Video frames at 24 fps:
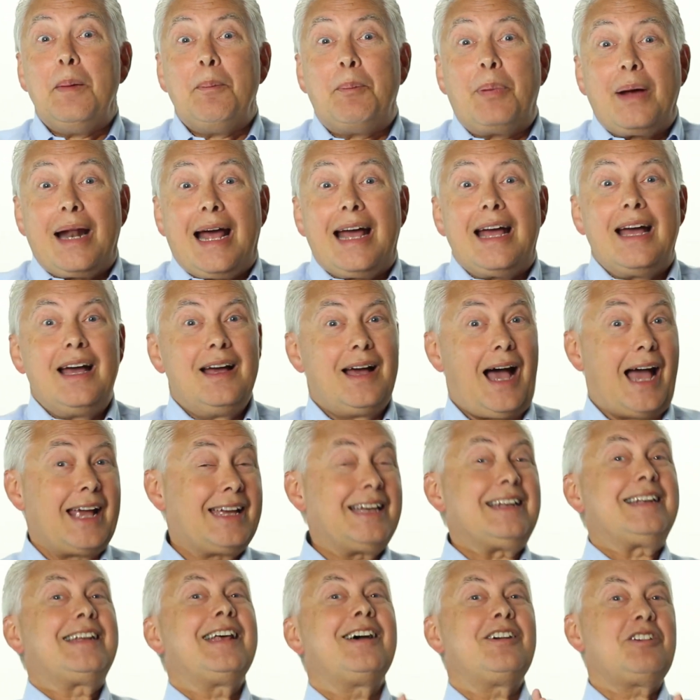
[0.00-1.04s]
but I, I
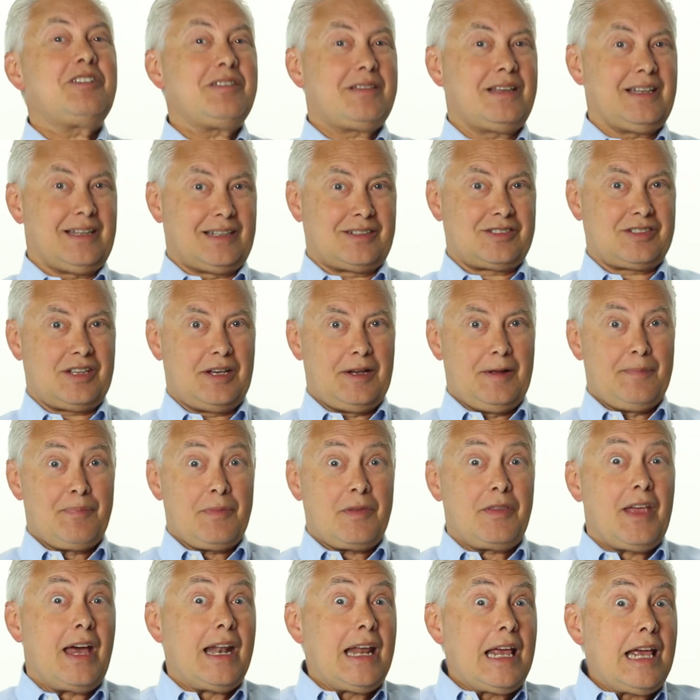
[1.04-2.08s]
can tell you this
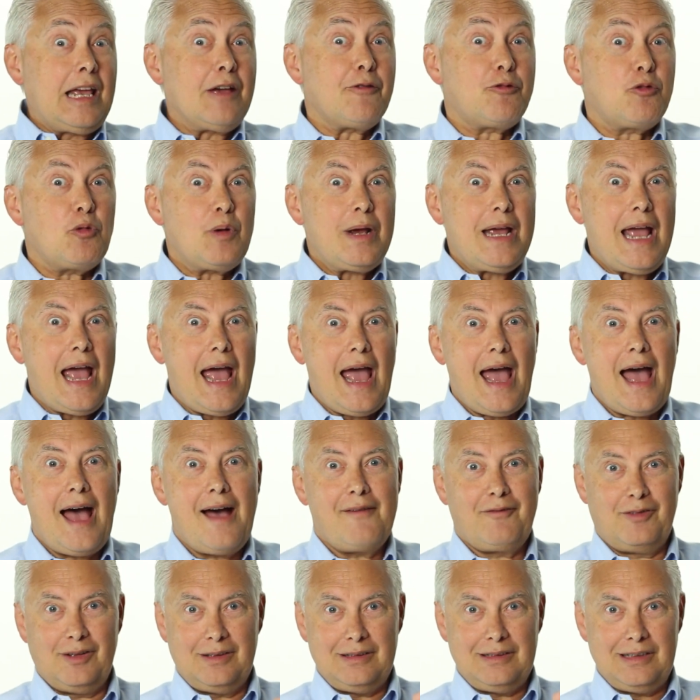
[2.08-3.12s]
that if we
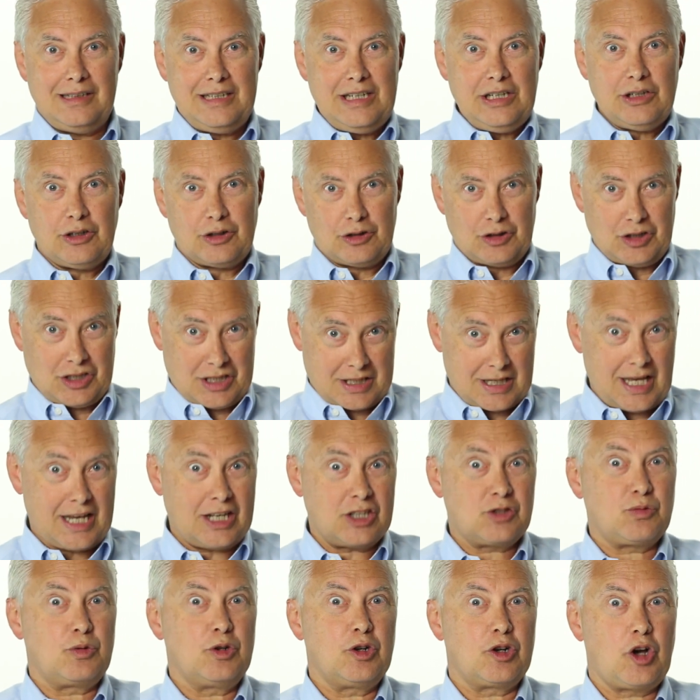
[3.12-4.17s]
have leaders,
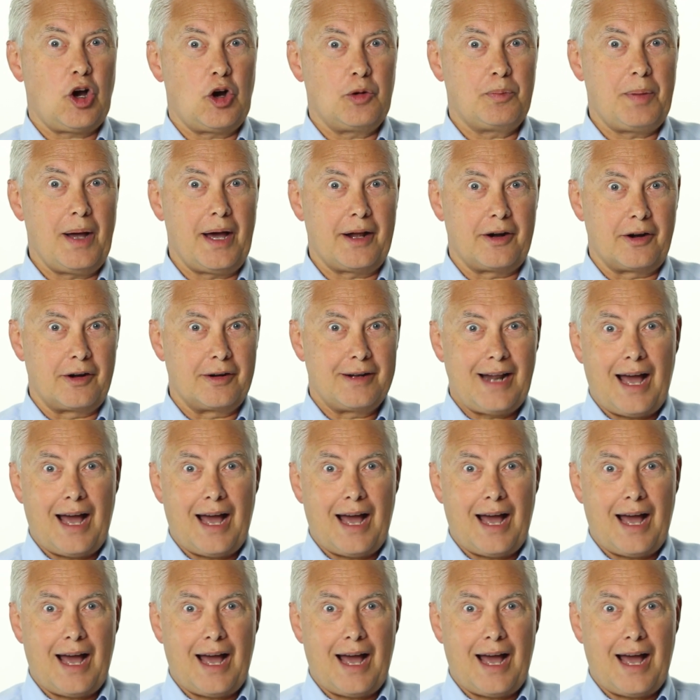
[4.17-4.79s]
things will go better.